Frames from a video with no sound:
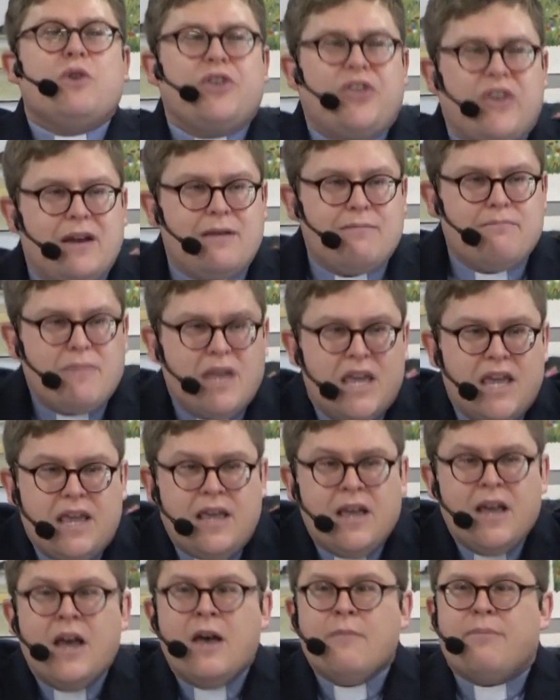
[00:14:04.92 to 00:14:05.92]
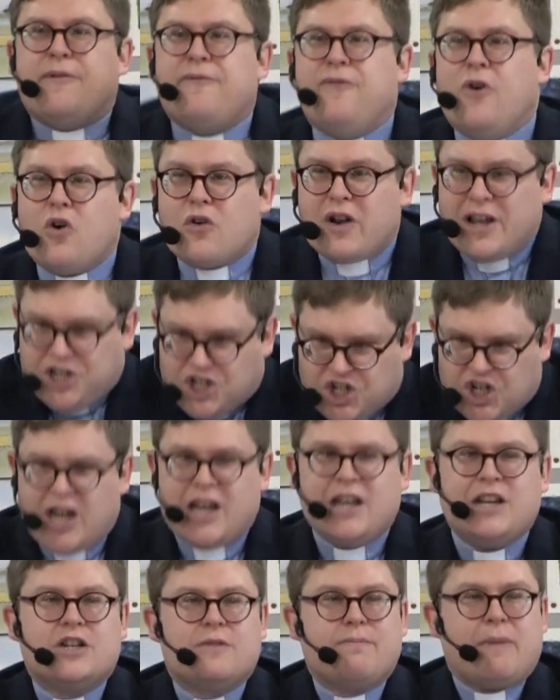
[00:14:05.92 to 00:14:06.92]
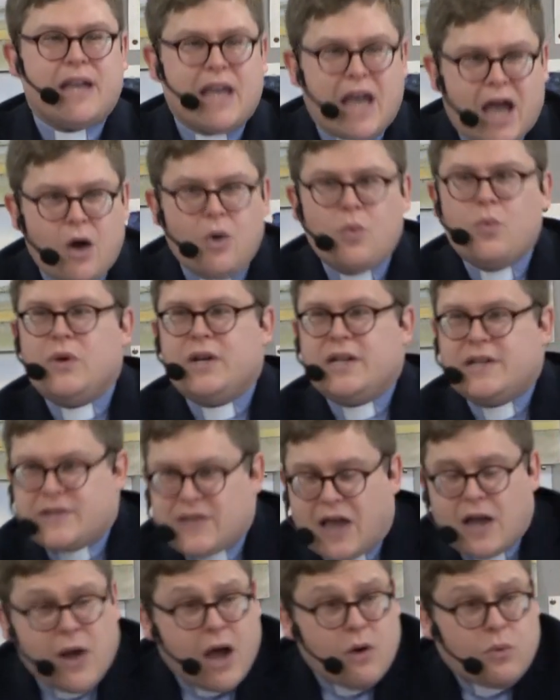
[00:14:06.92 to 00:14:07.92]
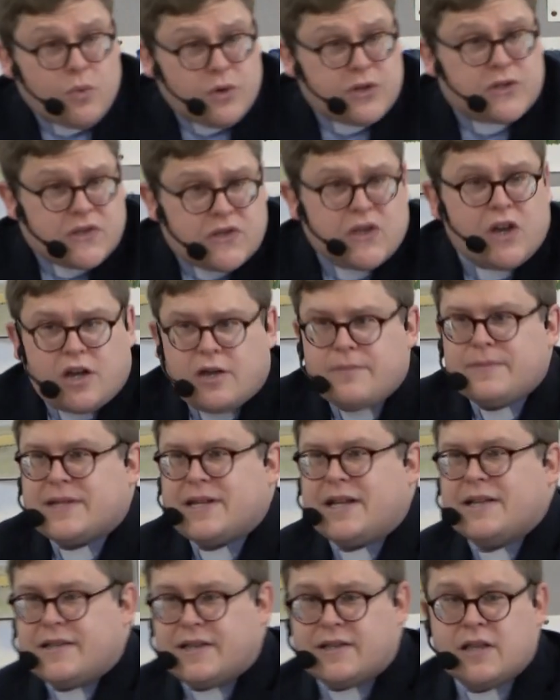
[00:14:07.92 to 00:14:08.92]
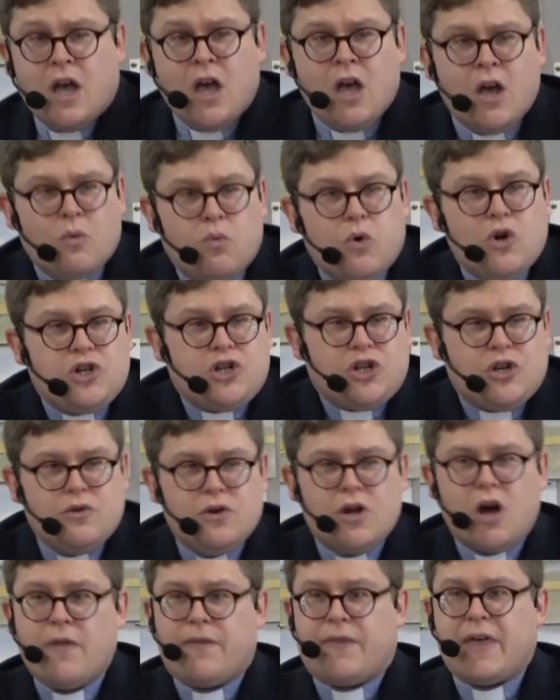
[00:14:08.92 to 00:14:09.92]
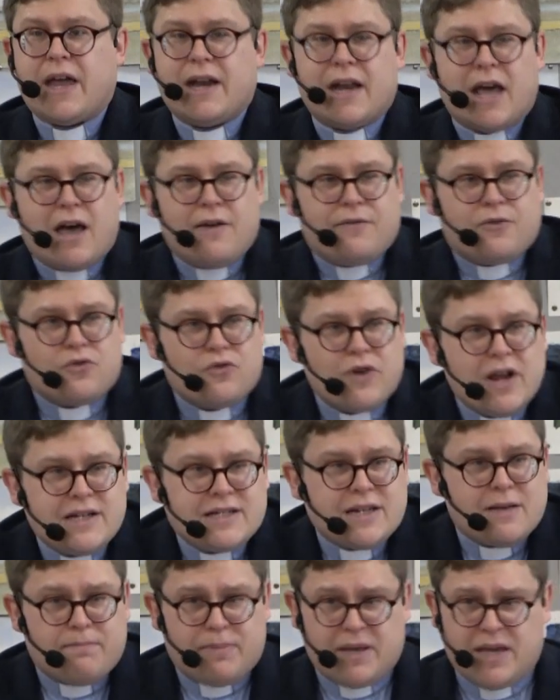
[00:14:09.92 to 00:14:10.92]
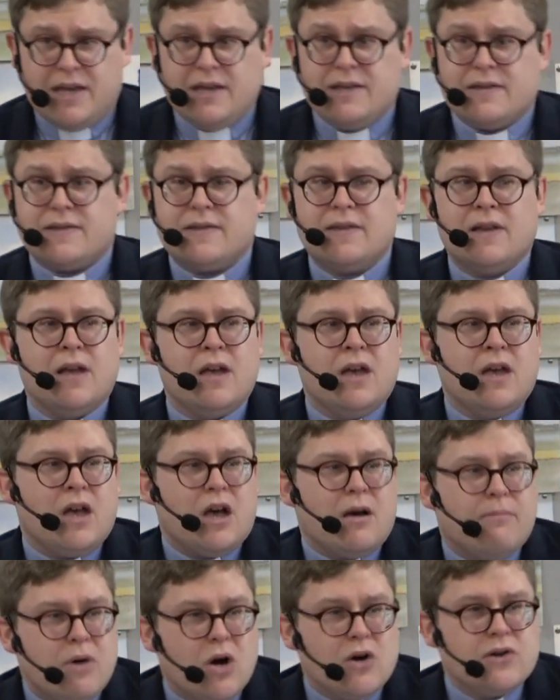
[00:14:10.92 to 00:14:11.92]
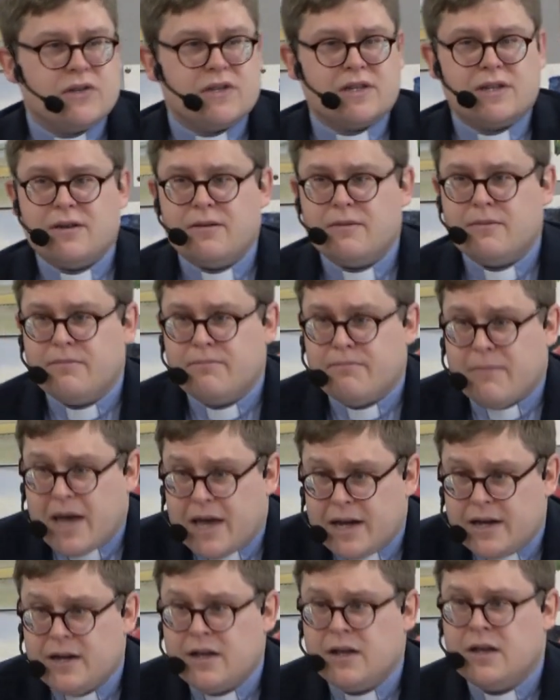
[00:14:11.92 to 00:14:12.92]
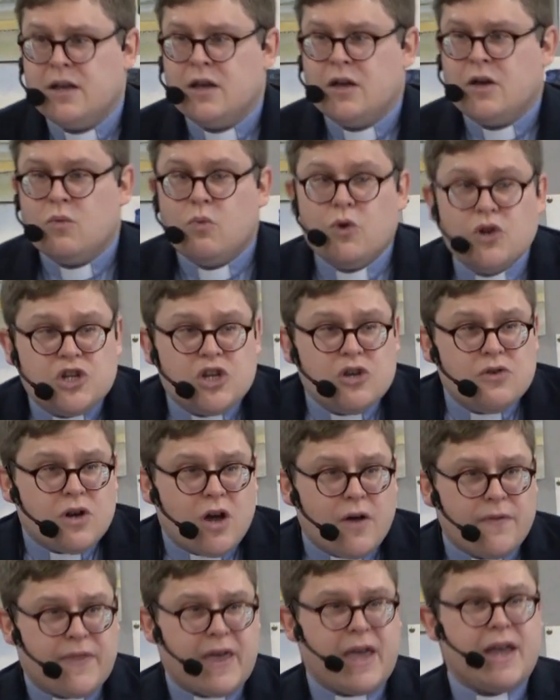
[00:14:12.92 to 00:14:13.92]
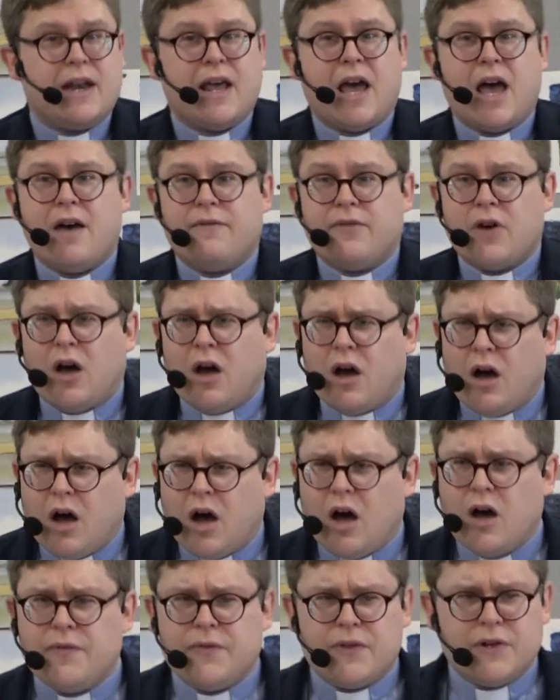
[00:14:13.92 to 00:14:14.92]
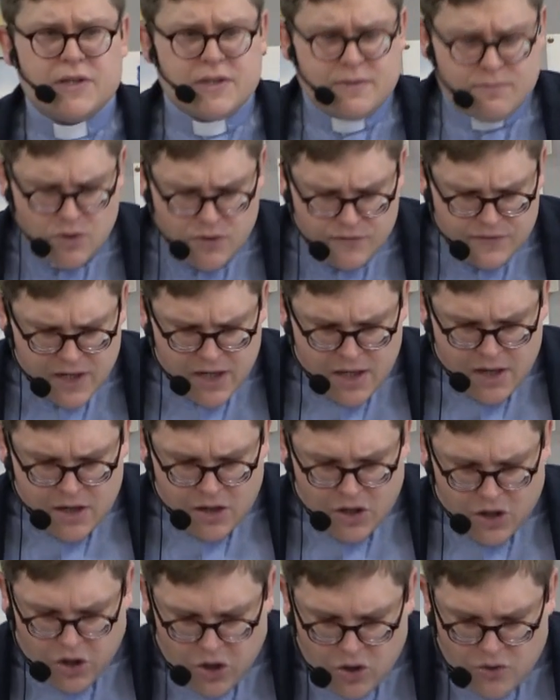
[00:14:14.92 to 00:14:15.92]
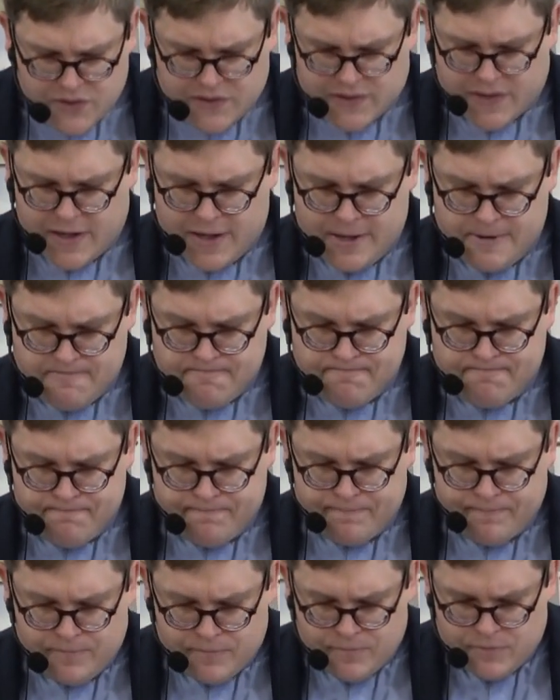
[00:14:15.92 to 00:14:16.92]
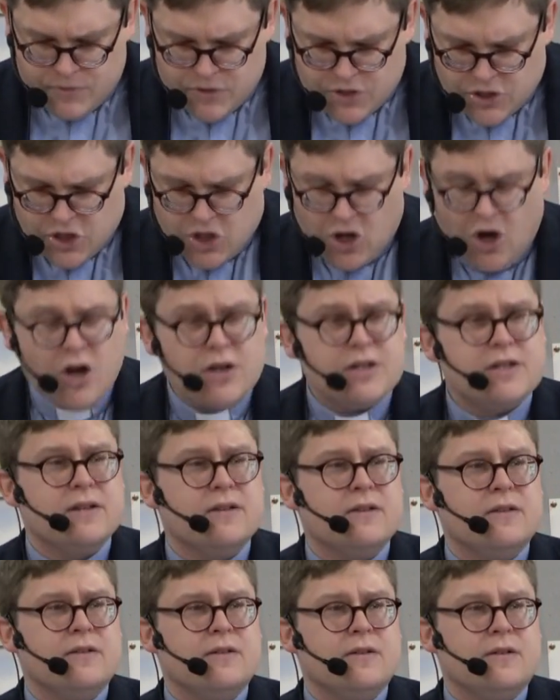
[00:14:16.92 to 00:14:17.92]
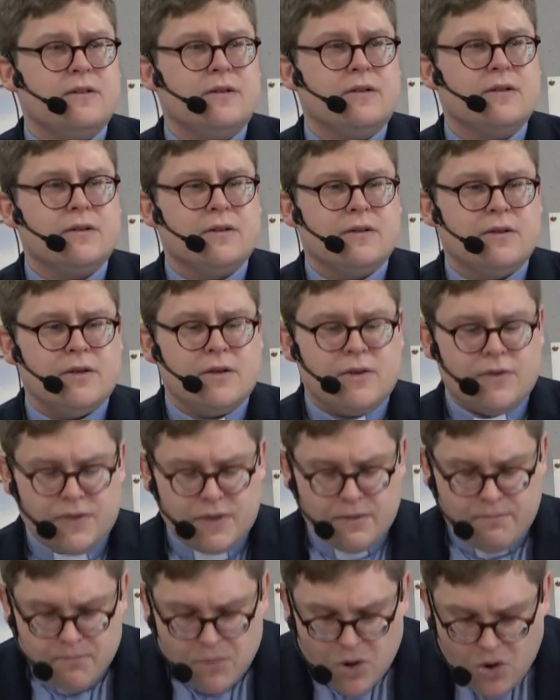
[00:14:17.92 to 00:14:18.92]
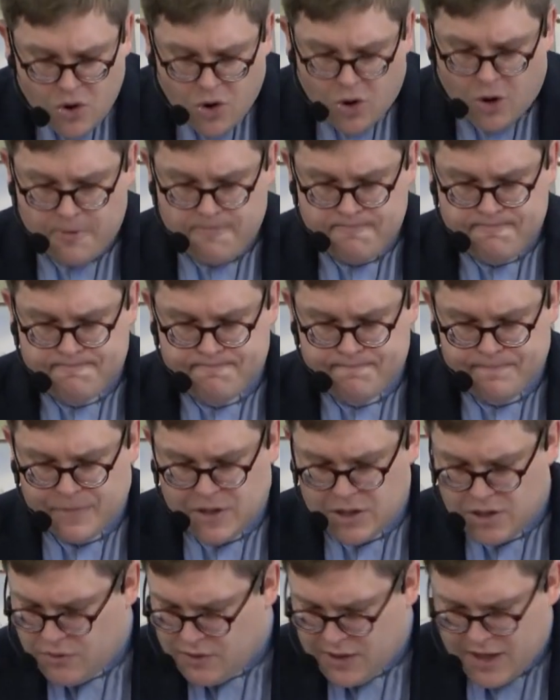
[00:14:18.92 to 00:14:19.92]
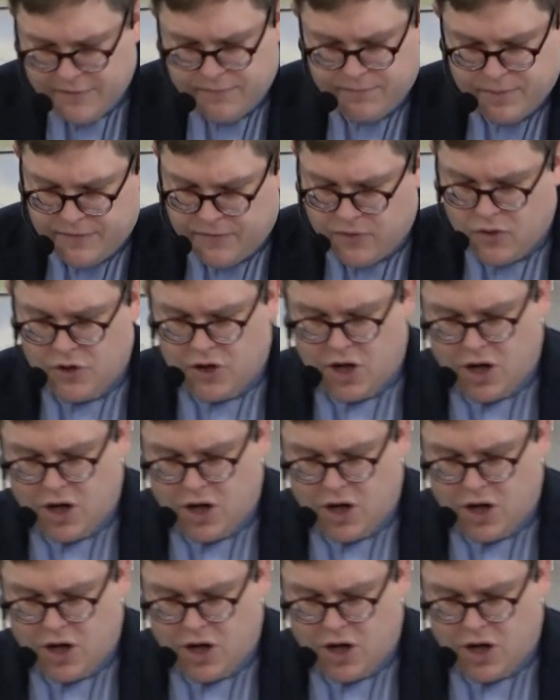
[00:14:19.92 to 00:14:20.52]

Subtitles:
within me before I change my outward circumstances, would you not then have greater peace amongst men? Would you not then have a heart that has moved closer to God? The more that you live before